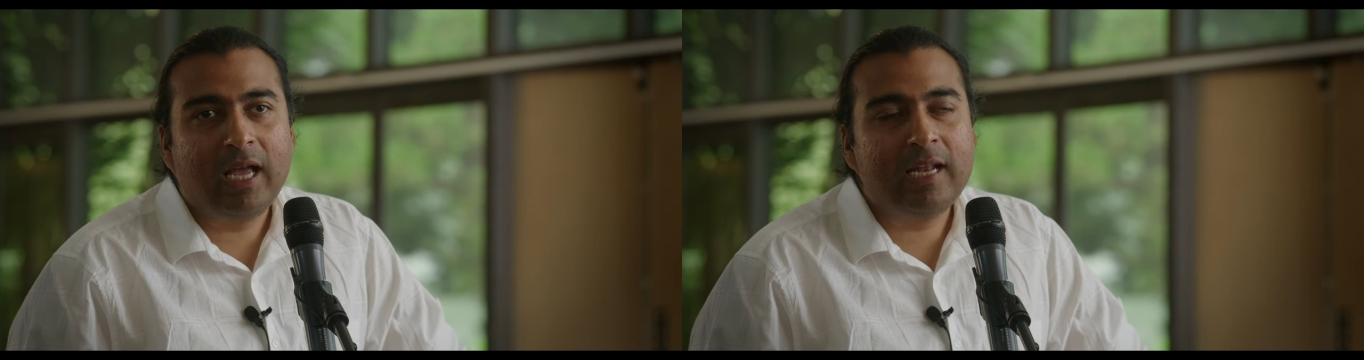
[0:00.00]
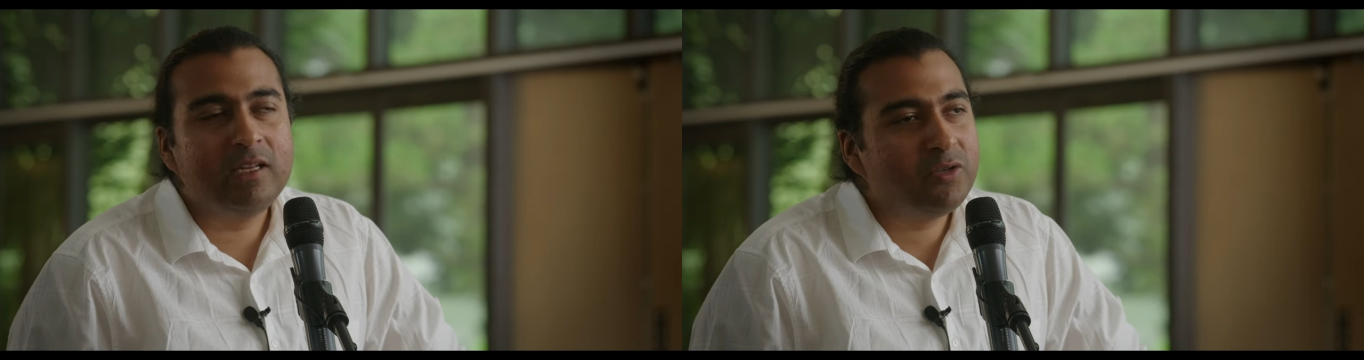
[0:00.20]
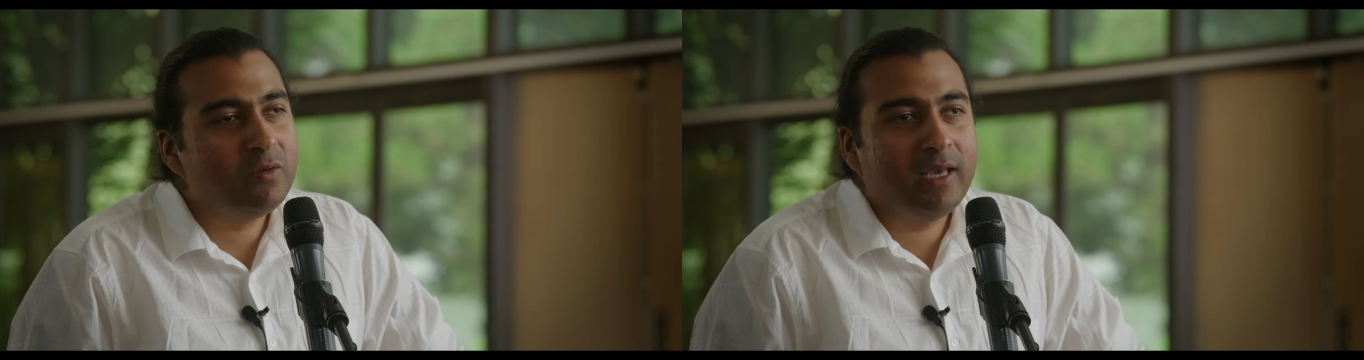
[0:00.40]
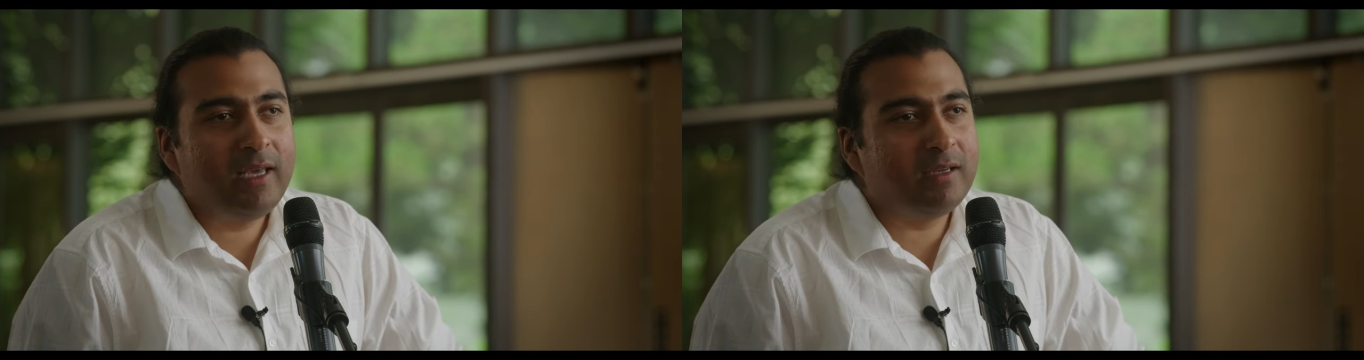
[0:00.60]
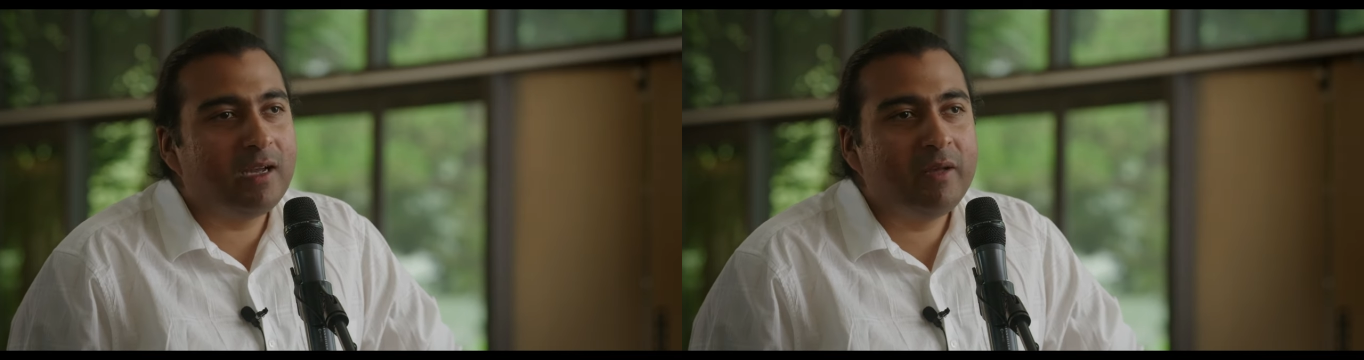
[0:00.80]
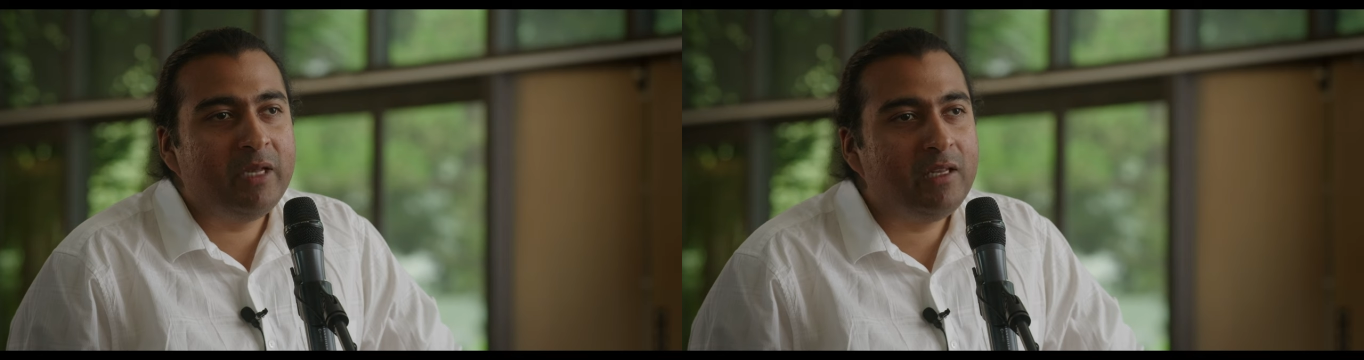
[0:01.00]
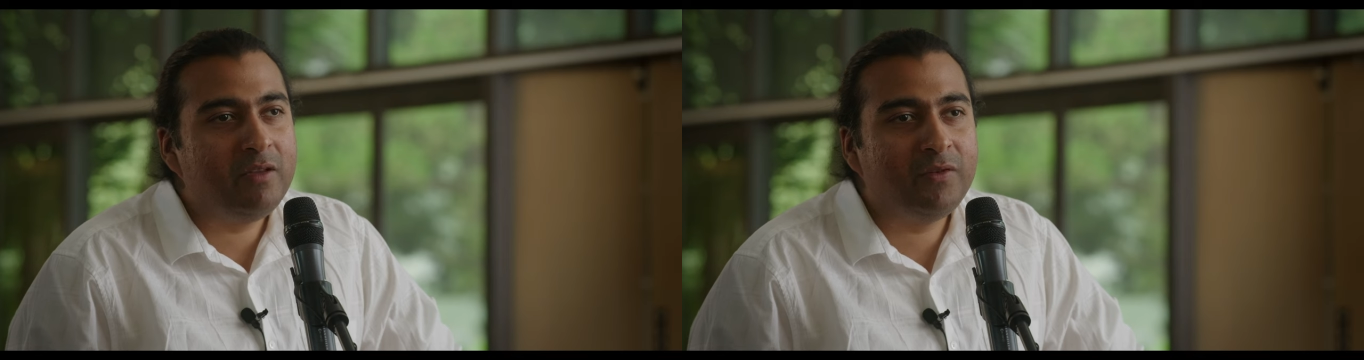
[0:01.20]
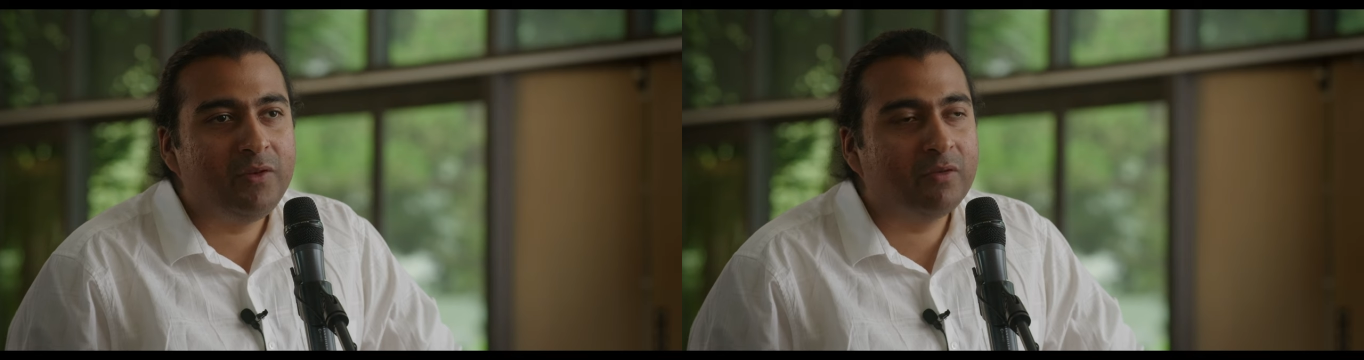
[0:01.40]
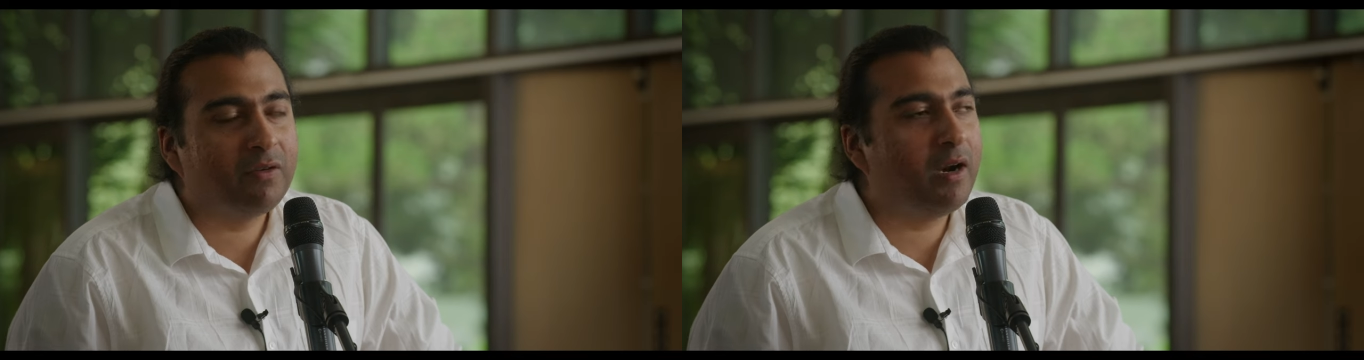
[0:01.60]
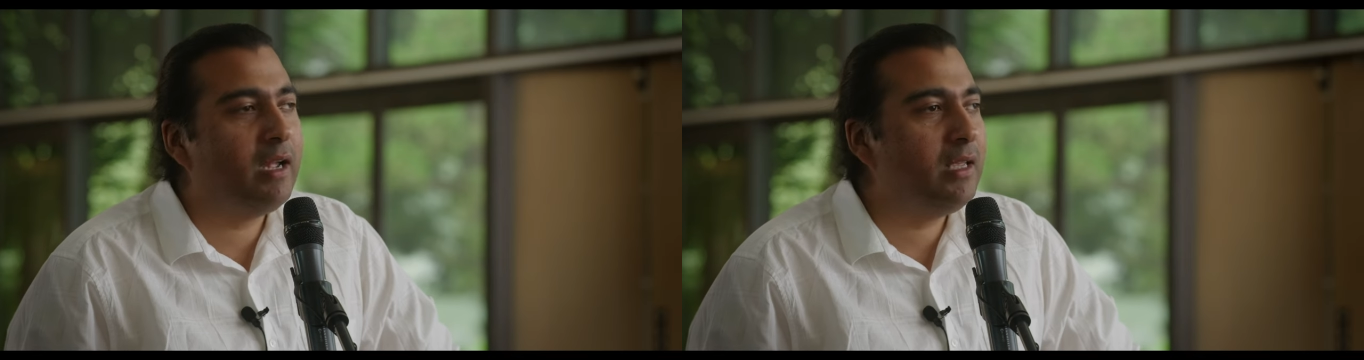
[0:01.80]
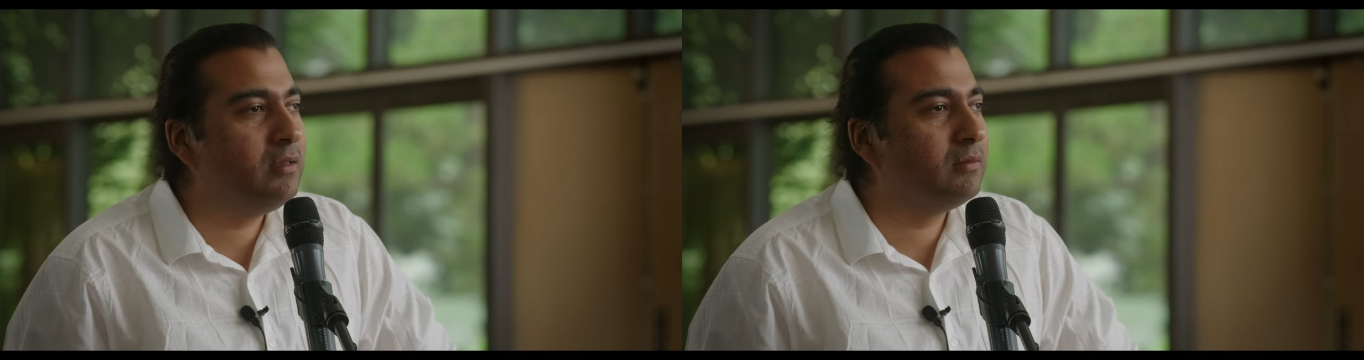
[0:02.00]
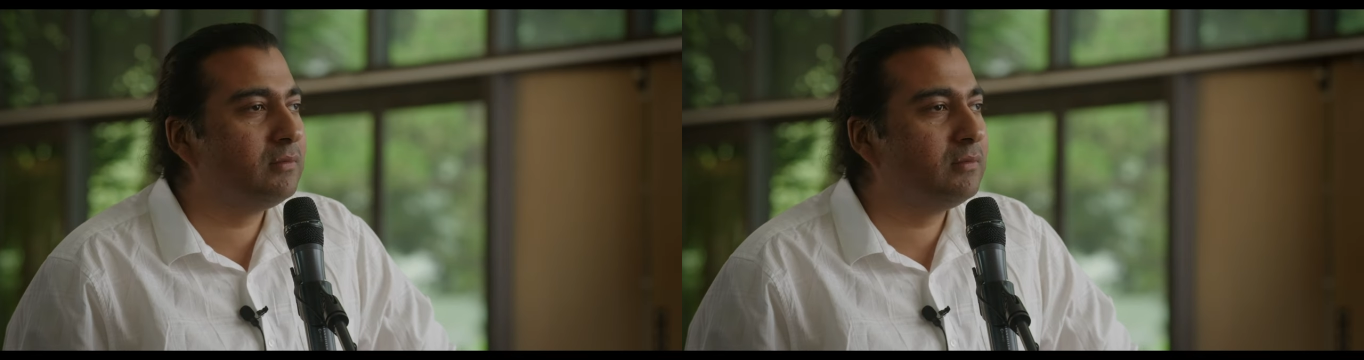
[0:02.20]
And it's okay. I mean, if you cry,